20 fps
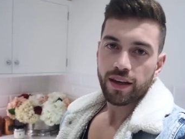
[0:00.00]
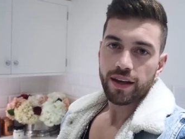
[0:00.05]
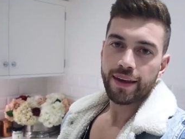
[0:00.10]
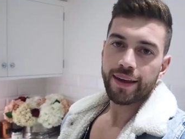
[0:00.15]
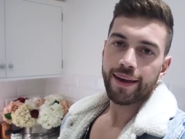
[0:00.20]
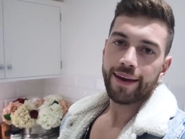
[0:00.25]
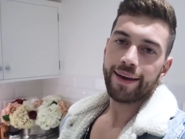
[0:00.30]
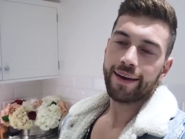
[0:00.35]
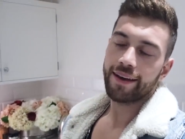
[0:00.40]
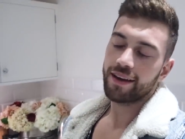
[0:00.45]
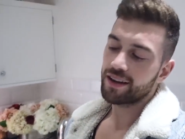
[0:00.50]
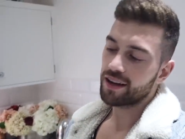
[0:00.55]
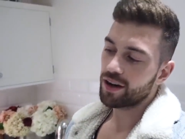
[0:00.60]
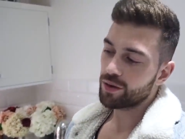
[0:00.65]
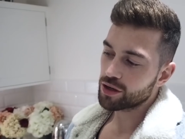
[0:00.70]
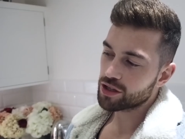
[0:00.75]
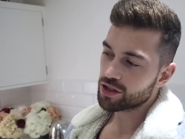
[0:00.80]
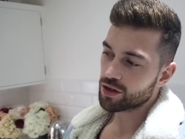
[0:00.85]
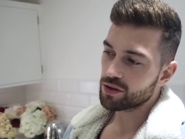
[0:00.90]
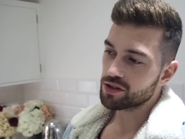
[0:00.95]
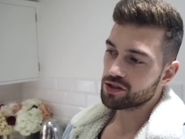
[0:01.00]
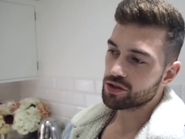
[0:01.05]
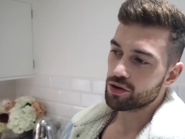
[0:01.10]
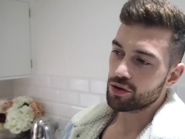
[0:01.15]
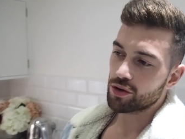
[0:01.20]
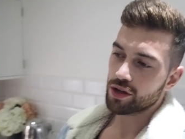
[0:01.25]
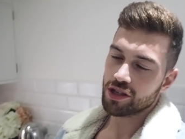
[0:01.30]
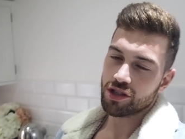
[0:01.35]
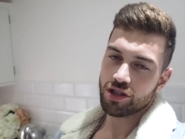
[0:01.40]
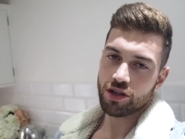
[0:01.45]
yeah, I wish I was
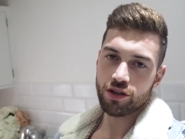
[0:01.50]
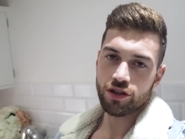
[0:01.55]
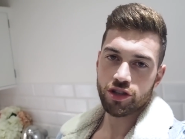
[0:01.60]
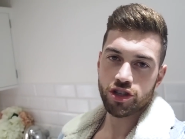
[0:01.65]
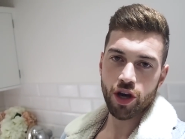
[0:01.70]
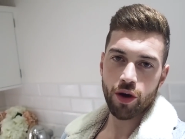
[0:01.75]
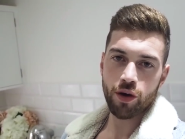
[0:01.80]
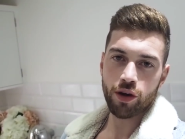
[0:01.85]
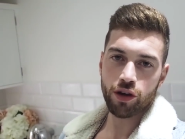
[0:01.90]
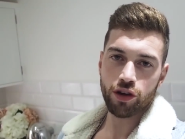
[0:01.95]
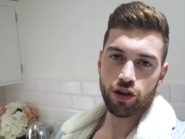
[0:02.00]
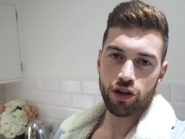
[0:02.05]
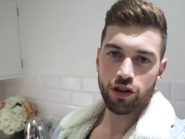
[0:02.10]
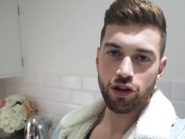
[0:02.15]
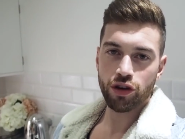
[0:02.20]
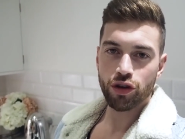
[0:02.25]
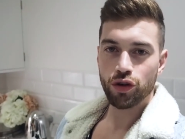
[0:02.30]
talking to you, showing you the